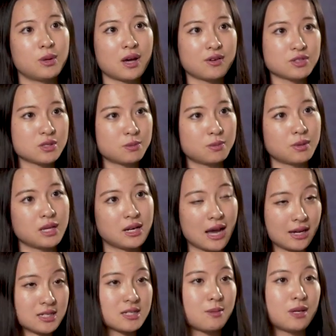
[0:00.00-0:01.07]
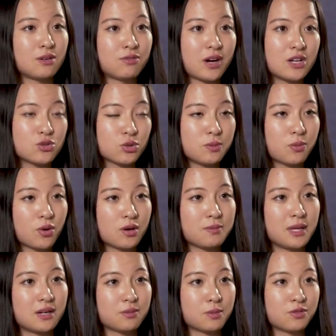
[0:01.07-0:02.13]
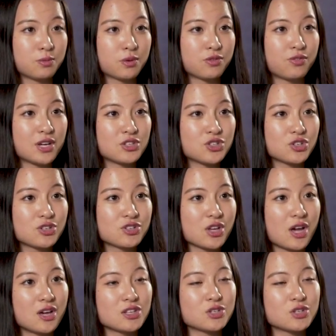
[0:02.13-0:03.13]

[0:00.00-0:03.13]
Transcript: We have some an academic advisory board made up of professors.